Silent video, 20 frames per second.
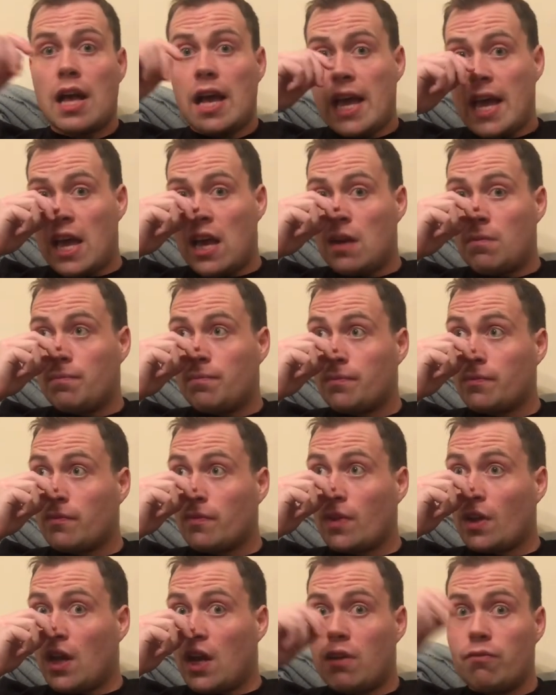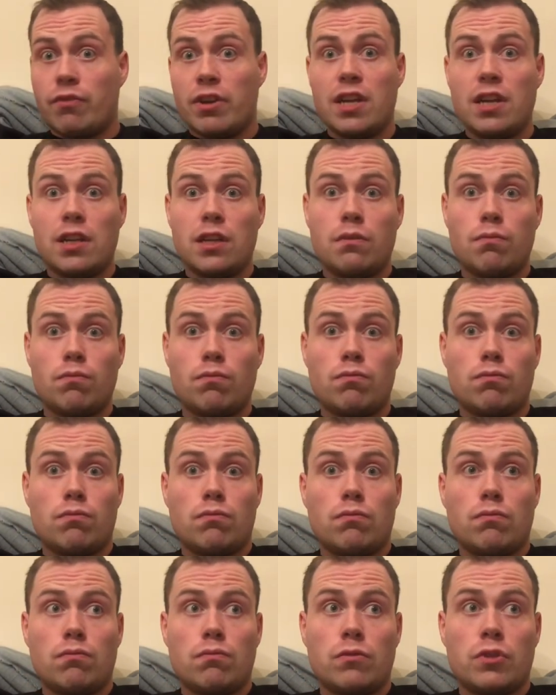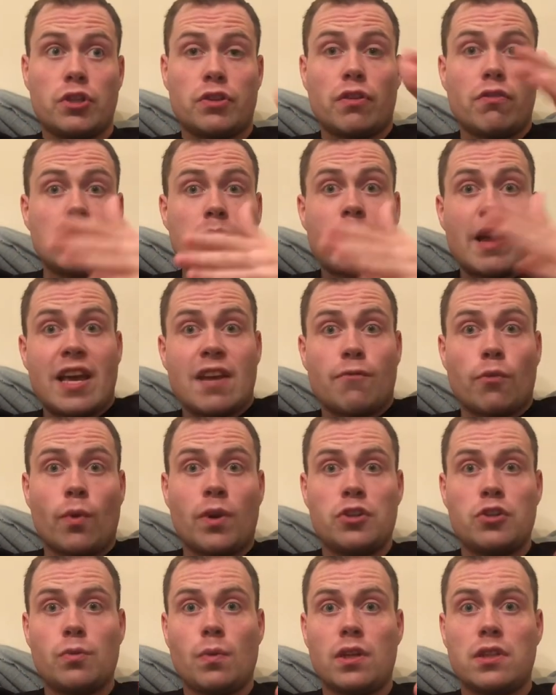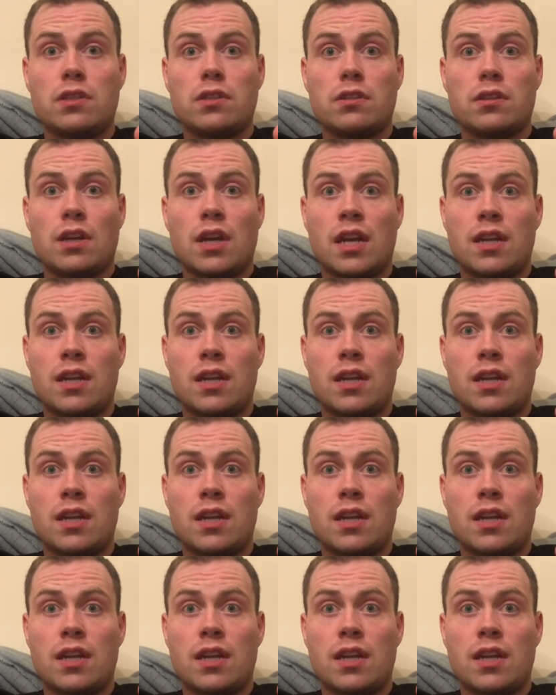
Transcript: Really, you're only paying for what you want.